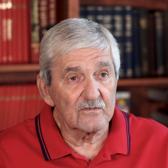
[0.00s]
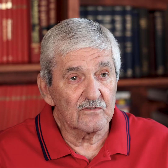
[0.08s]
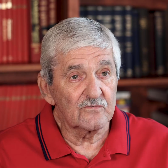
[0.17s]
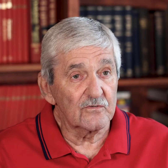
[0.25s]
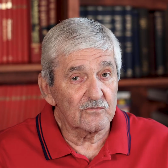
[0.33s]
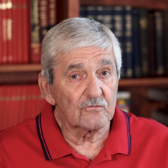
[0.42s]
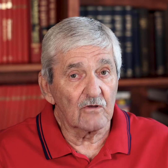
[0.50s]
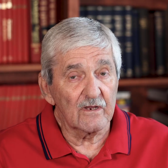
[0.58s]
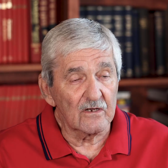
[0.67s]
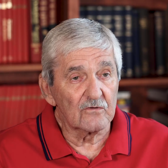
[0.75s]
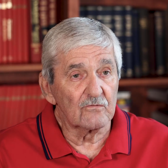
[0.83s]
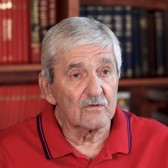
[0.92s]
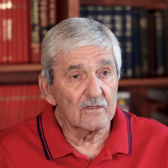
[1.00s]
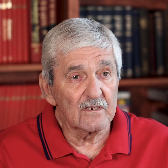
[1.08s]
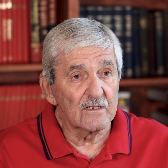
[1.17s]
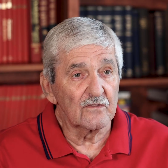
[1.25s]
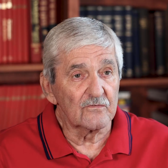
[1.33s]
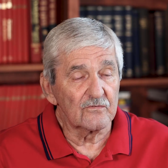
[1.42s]
it's just great. It really
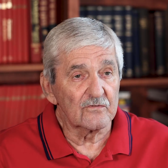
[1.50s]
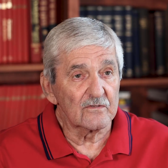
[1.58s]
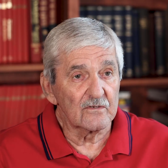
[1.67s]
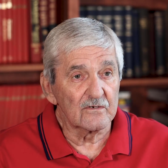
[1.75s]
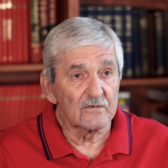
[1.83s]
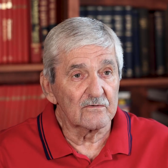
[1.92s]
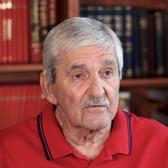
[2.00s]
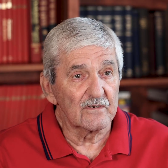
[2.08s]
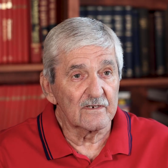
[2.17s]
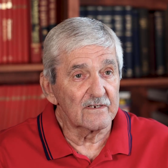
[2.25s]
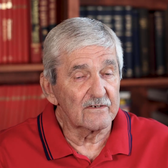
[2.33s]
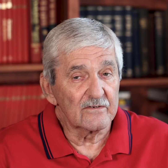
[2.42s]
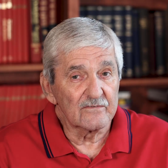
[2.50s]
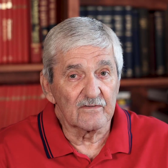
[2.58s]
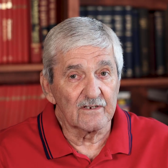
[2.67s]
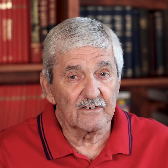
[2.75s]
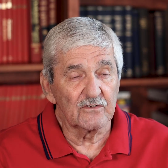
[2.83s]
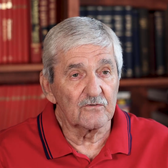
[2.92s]
is. Uh, I,
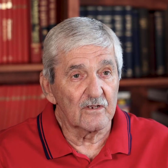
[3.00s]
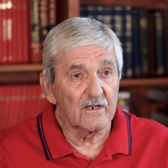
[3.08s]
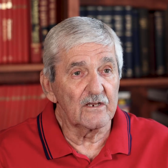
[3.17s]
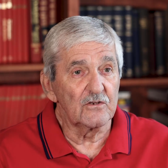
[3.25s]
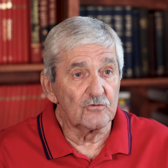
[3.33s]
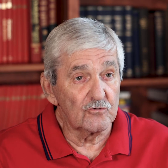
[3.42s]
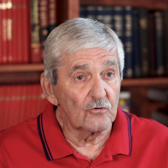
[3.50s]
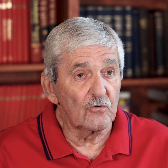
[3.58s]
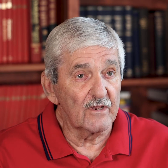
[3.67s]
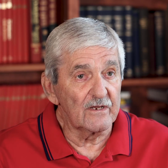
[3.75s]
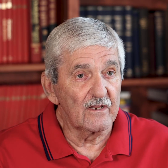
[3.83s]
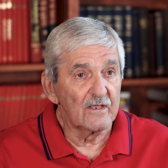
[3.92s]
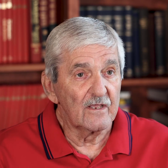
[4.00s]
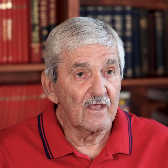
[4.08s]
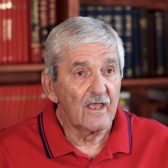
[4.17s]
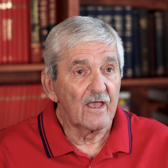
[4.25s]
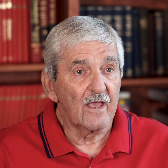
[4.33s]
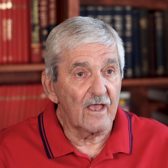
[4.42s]
I, I enjoyed
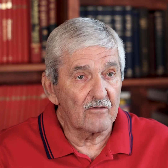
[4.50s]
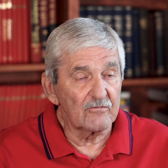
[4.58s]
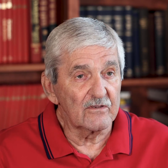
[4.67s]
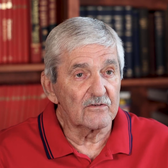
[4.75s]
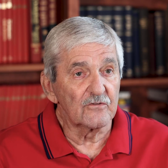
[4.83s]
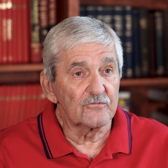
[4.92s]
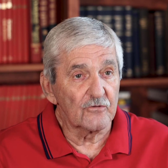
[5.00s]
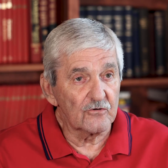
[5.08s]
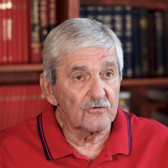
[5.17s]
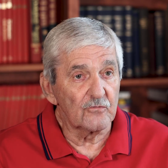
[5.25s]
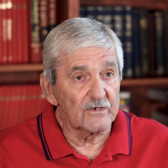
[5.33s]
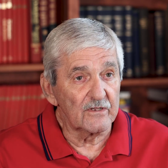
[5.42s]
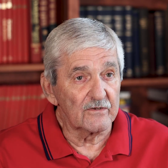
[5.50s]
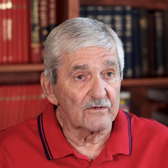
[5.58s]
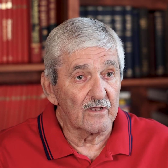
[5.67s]
having the surgery done.